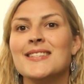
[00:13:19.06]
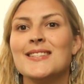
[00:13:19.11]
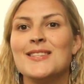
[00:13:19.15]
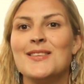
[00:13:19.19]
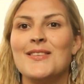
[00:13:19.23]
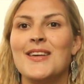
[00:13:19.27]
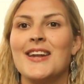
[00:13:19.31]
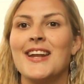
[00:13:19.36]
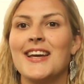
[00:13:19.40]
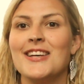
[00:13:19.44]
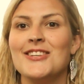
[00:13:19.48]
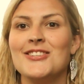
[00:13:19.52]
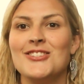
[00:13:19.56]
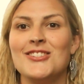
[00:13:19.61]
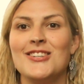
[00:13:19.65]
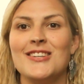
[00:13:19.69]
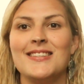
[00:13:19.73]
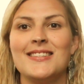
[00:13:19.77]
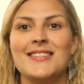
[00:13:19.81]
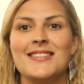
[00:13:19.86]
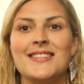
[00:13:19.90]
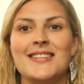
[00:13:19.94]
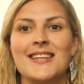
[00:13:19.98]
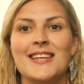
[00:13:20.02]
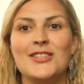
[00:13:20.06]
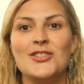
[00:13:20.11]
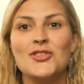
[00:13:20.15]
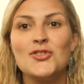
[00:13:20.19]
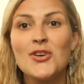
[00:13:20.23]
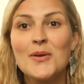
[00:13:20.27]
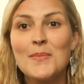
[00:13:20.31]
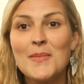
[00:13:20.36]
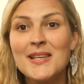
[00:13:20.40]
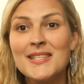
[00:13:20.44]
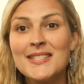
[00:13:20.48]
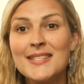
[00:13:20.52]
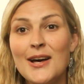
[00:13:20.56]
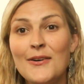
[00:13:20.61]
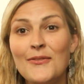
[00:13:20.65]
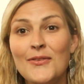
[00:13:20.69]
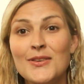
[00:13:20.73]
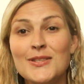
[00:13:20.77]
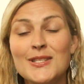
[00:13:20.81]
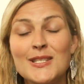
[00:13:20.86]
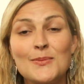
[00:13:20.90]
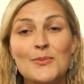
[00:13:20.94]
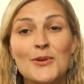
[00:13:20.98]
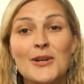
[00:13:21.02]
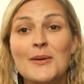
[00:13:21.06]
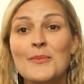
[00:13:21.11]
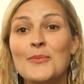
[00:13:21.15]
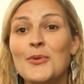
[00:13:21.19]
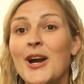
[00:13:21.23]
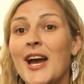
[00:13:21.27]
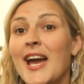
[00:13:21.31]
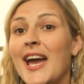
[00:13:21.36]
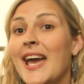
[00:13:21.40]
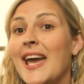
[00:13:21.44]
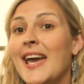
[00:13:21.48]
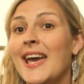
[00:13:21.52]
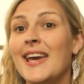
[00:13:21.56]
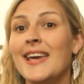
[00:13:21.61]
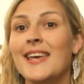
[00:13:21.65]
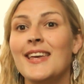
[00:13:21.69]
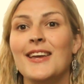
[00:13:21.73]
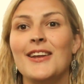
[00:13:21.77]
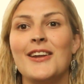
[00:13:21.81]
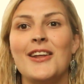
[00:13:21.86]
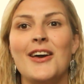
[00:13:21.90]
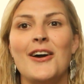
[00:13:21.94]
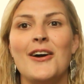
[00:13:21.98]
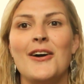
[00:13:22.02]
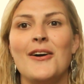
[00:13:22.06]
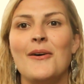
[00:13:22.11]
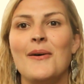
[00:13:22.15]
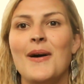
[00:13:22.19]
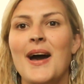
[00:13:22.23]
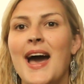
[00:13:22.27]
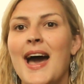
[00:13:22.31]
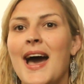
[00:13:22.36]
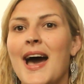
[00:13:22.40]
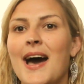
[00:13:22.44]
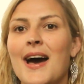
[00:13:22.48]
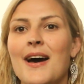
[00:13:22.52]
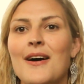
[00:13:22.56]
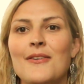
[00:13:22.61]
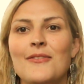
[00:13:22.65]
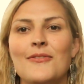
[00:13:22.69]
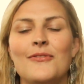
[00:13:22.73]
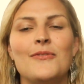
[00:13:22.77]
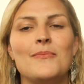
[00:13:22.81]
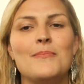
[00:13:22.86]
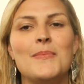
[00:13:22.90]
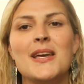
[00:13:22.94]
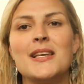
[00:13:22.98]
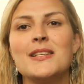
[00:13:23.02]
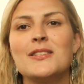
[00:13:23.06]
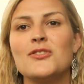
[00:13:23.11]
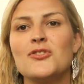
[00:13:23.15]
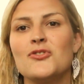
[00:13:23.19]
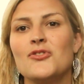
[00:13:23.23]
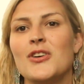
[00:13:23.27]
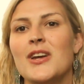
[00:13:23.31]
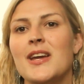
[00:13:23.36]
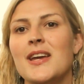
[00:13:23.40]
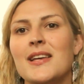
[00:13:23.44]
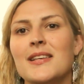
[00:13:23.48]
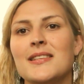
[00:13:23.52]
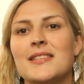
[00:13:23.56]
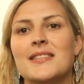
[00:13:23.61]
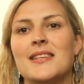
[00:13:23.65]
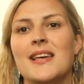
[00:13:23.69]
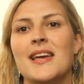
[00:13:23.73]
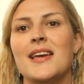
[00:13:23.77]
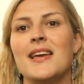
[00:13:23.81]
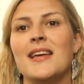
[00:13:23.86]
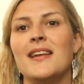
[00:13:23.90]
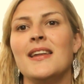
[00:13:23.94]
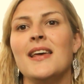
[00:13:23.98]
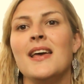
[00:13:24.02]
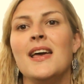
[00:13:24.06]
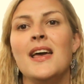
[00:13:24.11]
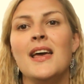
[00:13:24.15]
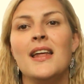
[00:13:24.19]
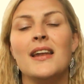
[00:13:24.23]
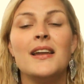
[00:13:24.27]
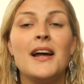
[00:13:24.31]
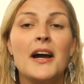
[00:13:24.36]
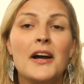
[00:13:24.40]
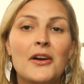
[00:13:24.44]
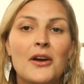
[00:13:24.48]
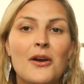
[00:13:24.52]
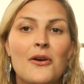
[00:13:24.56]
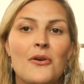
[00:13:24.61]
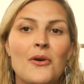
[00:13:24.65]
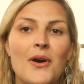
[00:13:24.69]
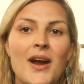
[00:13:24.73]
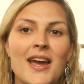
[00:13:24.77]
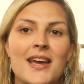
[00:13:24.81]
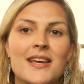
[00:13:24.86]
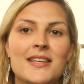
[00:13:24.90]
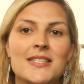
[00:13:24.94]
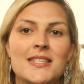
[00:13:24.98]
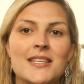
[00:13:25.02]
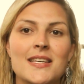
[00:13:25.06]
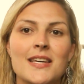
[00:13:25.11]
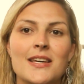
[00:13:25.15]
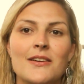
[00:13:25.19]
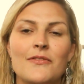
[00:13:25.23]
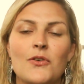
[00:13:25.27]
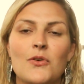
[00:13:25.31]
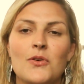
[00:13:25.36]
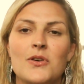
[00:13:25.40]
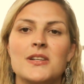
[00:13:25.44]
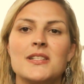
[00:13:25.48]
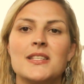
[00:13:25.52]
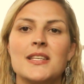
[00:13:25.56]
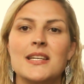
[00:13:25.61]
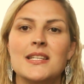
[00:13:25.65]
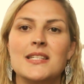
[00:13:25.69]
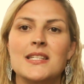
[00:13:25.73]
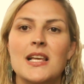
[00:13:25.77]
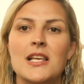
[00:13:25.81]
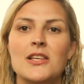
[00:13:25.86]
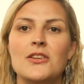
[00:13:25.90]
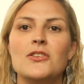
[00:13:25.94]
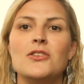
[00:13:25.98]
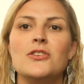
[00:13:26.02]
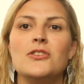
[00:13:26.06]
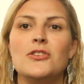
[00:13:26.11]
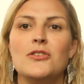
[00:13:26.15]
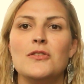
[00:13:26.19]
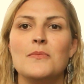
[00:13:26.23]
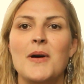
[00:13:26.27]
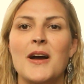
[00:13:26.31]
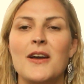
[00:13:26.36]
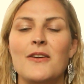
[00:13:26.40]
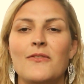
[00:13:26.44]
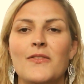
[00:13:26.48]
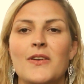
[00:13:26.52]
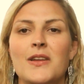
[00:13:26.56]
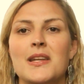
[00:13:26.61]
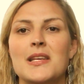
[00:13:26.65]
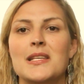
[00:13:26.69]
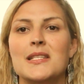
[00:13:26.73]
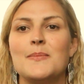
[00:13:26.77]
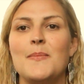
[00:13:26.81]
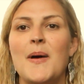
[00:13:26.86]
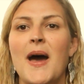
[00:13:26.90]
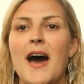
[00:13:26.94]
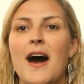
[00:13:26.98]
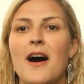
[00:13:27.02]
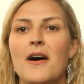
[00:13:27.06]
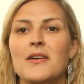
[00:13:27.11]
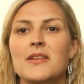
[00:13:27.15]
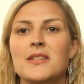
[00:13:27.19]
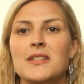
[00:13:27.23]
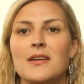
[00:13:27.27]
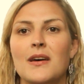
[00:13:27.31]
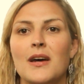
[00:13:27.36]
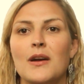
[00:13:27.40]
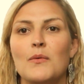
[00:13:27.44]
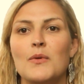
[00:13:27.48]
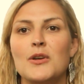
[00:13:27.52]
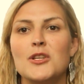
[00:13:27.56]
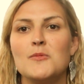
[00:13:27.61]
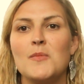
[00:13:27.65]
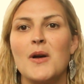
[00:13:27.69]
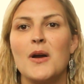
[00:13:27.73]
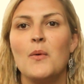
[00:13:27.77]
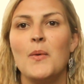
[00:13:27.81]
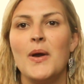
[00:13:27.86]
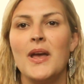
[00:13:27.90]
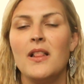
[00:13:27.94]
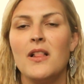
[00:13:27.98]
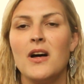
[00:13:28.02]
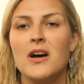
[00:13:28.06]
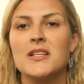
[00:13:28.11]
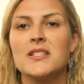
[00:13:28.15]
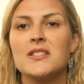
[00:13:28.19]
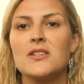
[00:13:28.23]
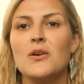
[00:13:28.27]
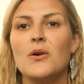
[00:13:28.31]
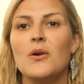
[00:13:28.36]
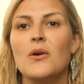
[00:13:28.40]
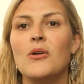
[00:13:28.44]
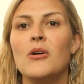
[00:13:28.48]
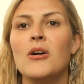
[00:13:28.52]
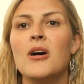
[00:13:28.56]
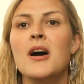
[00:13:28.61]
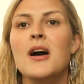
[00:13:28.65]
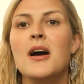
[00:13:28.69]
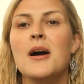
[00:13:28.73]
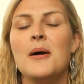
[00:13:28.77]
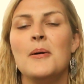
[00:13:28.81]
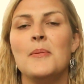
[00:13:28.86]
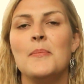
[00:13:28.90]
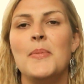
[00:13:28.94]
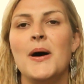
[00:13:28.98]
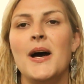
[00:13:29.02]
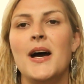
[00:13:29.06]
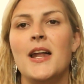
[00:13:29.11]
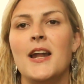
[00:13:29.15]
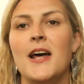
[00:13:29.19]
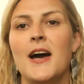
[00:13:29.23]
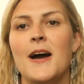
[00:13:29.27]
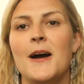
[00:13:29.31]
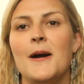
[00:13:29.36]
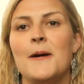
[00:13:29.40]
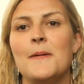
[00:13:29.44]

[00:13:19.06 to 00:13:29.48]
so that I can just enjoy myself on spring break, you know, have mixed drinks and not go crazy. Of course, continue to do MyFitnessPal until I reach my weight loss goal, but,